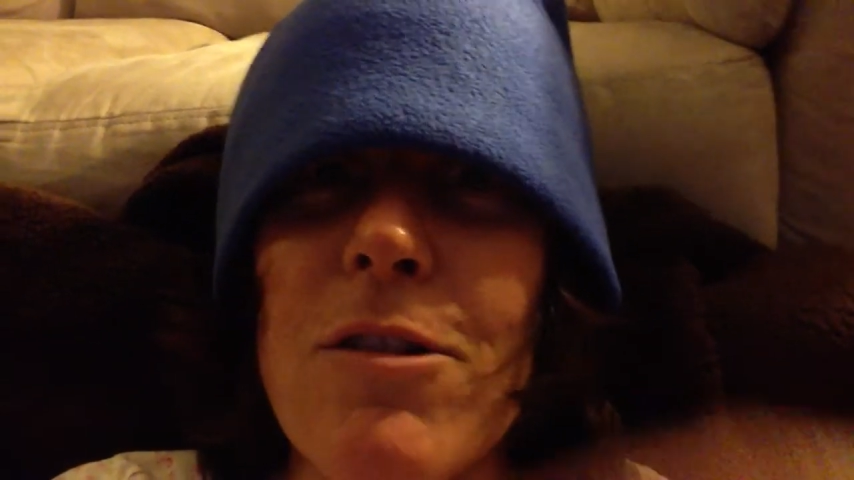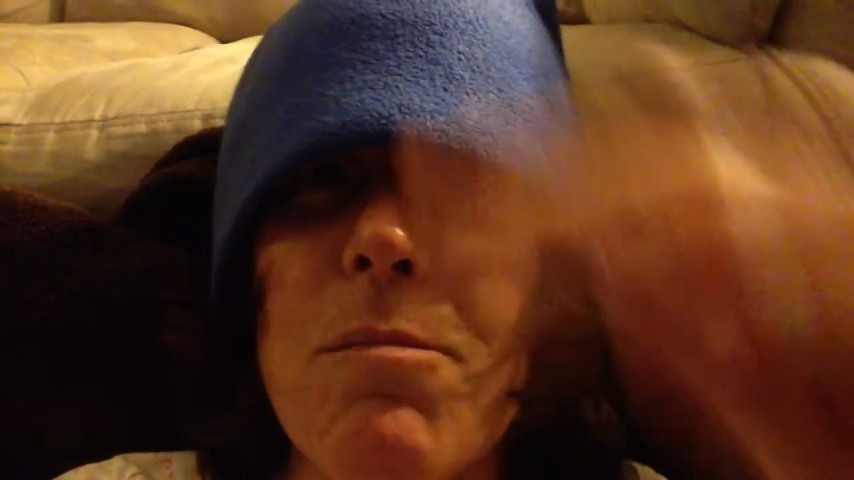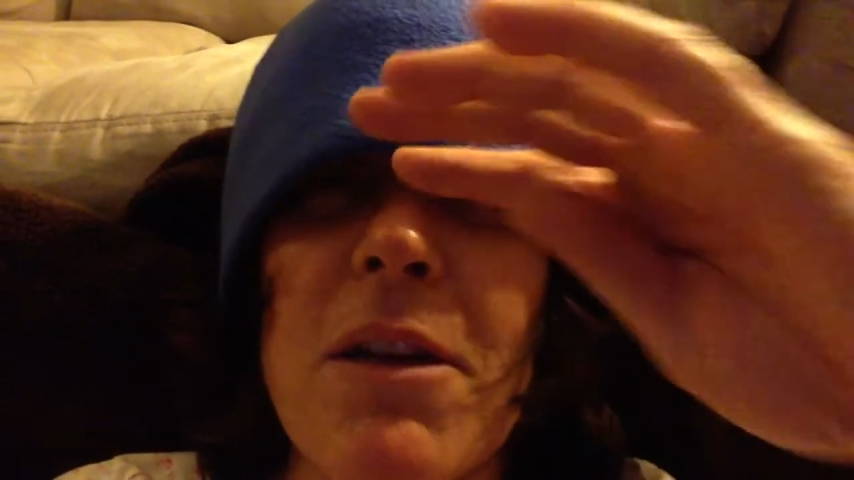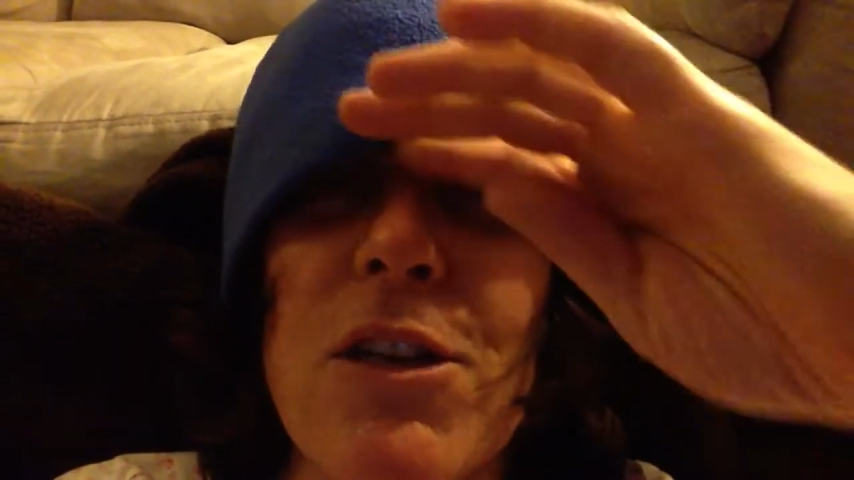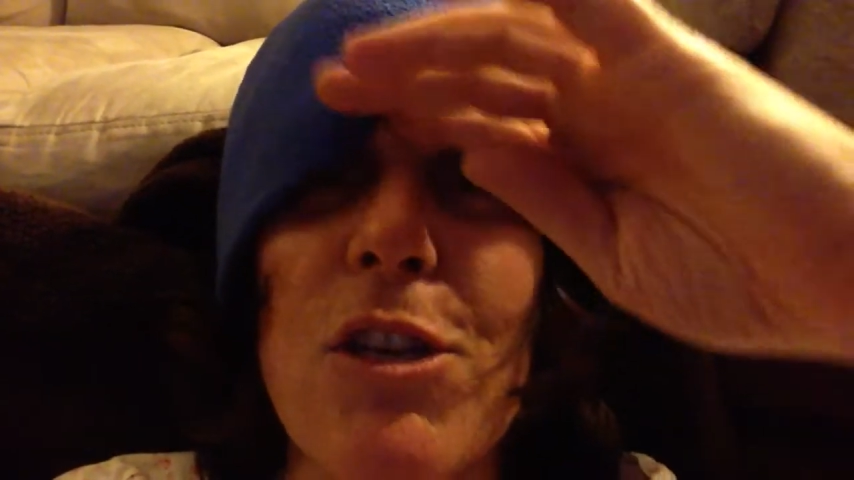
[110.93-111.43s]
It's
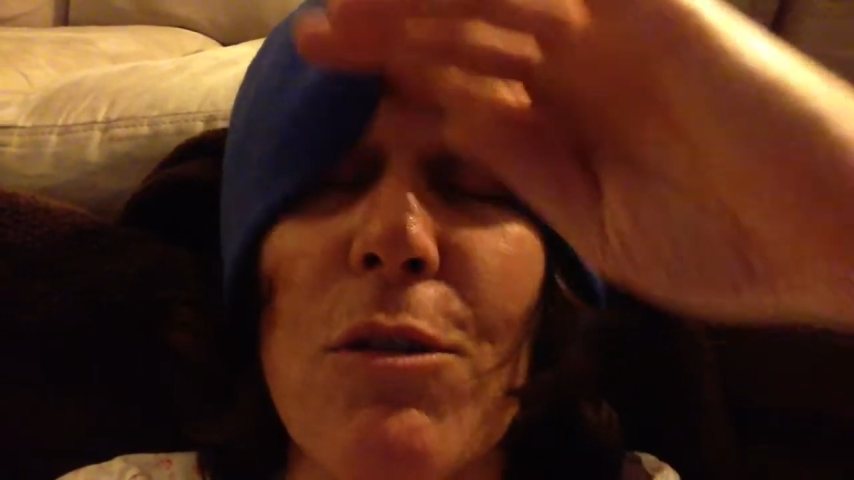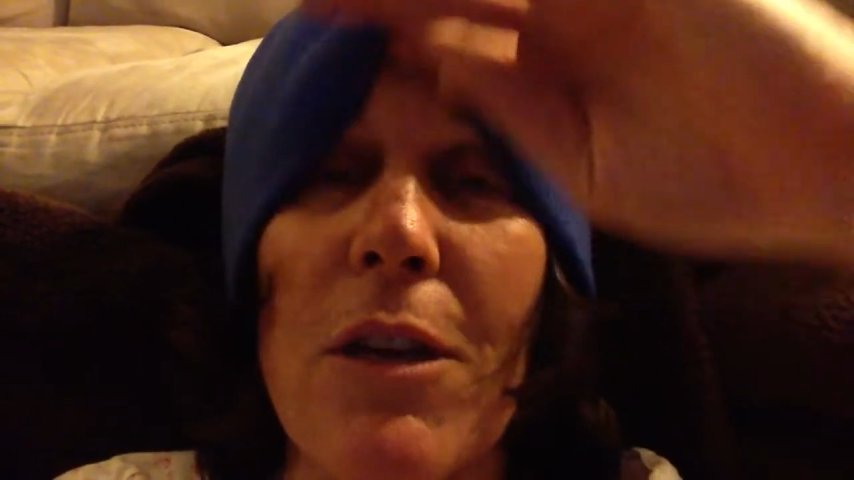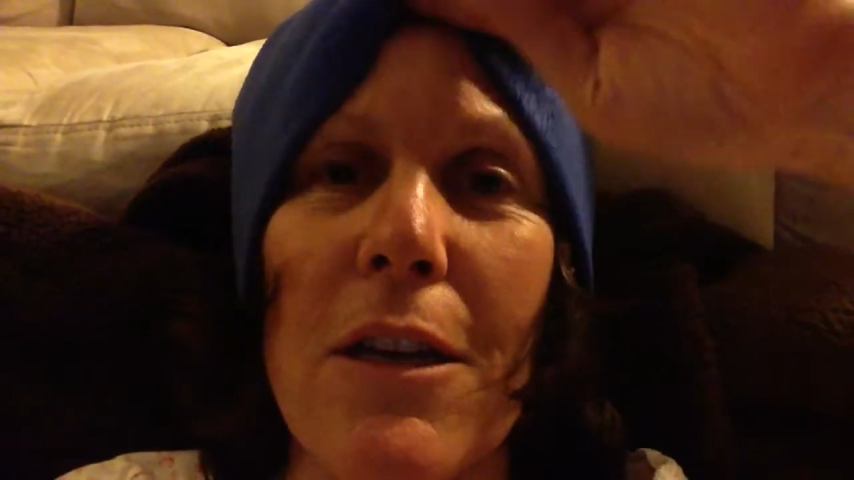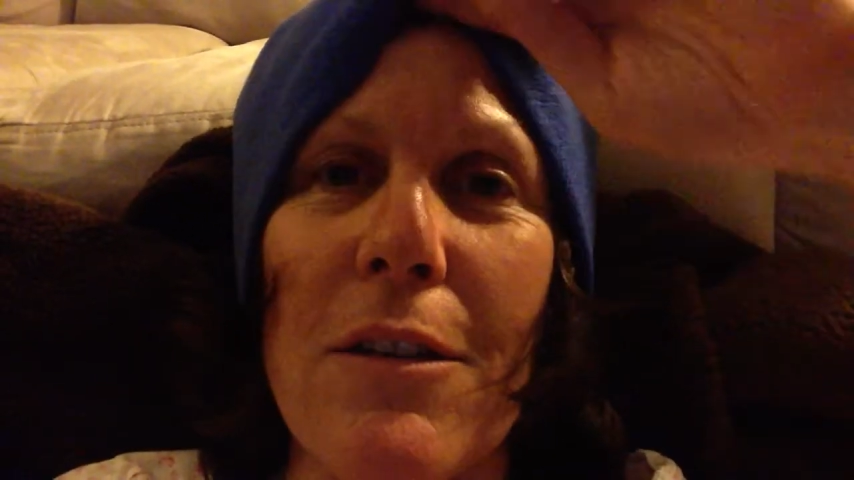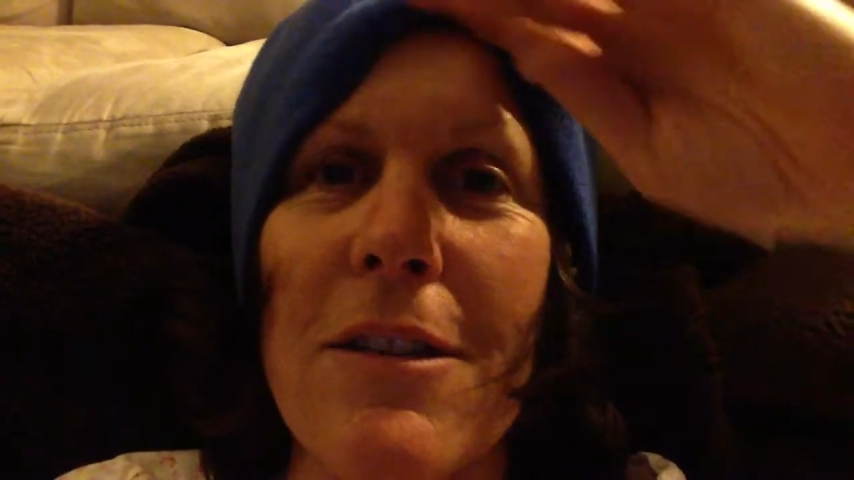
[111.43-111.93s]
been 2
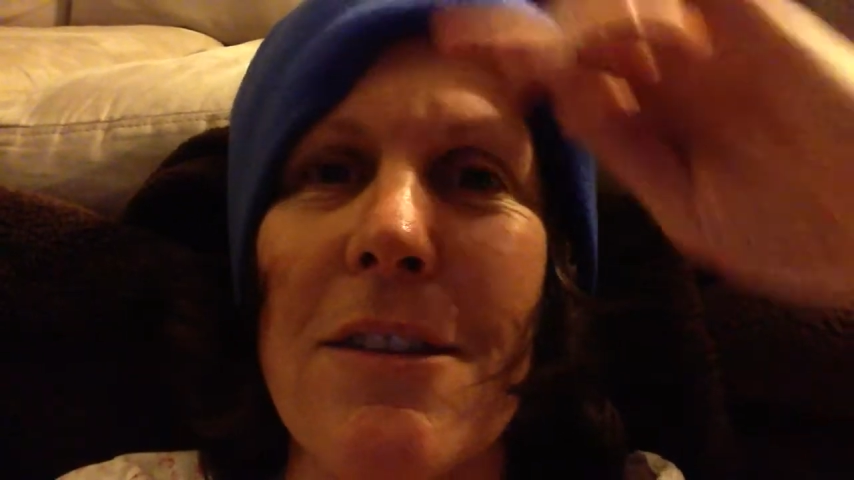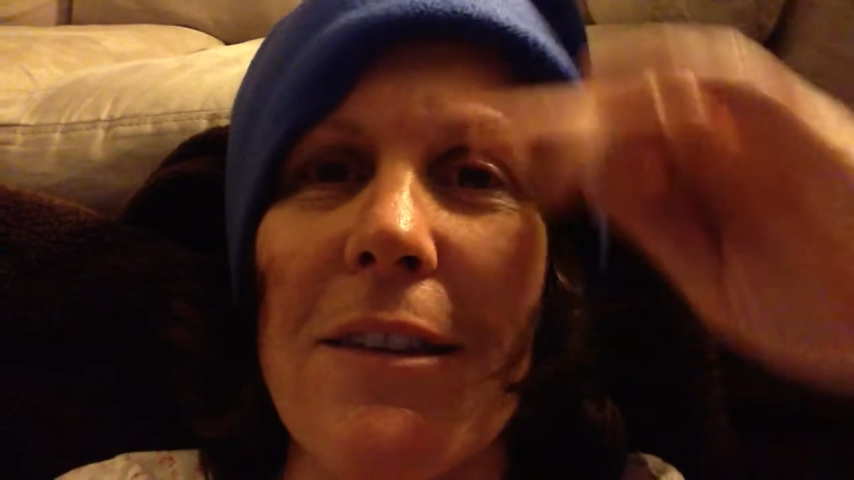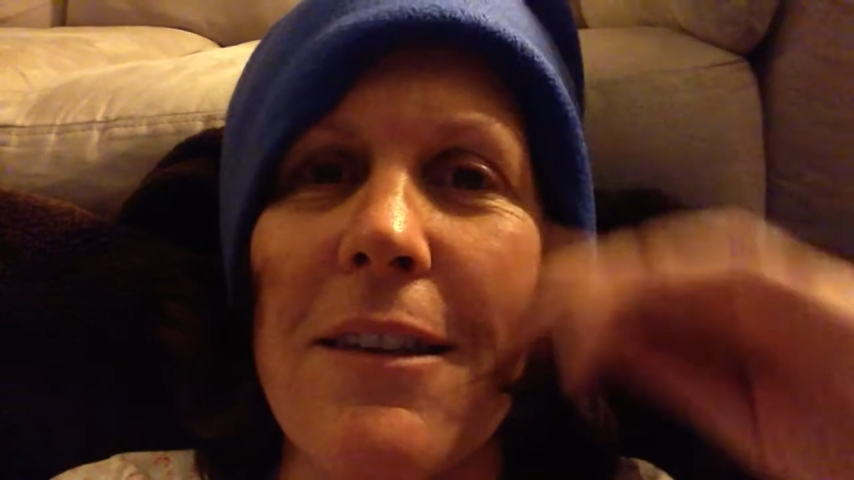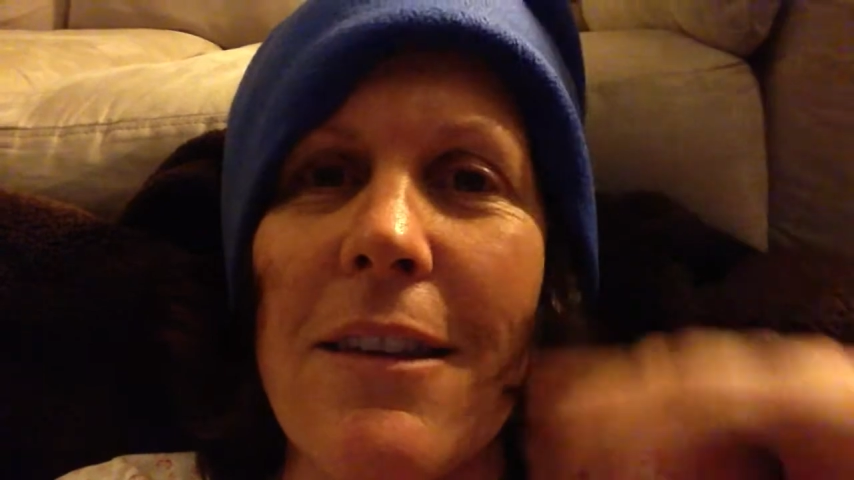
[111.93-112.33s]
years